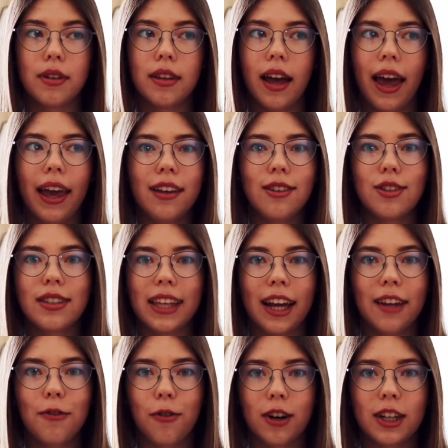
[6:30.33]
but I just
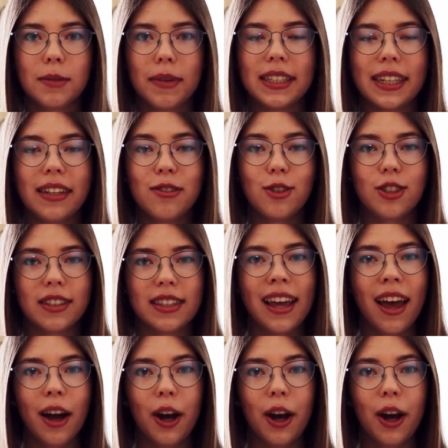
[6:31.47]
can't force myself to just